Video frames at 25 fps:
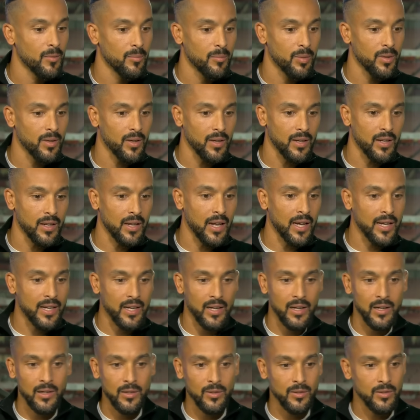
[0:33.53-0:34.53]
But like
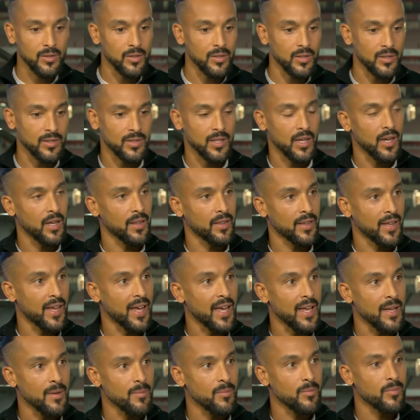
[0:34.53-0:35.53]
I alluded to at the start of the
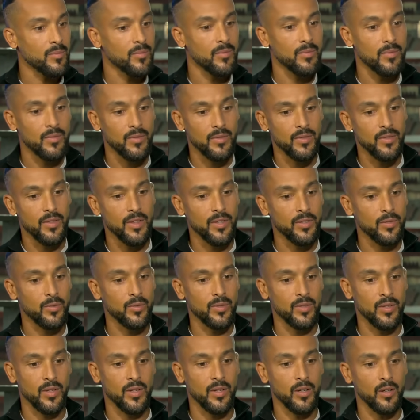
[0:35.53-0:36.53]
game, this
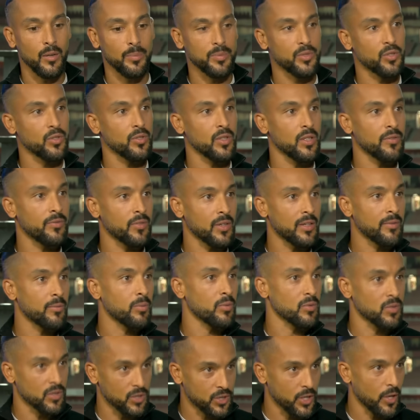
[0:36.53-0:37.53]
was an opportunity for
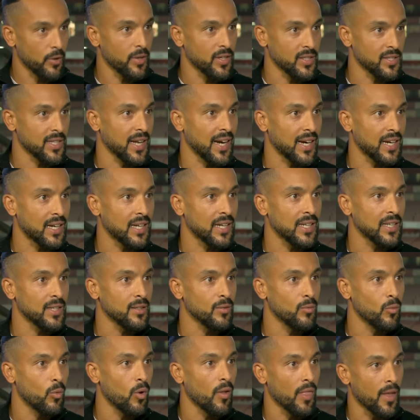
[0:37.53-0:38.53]
Liverpool to show exactly
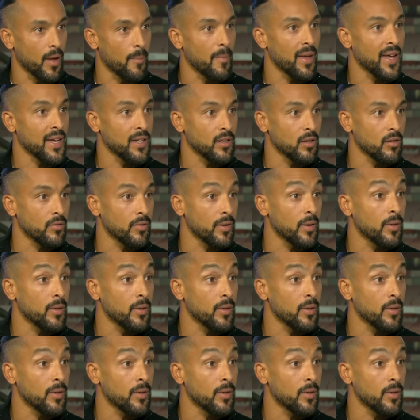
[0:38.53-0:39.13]
what they're made of.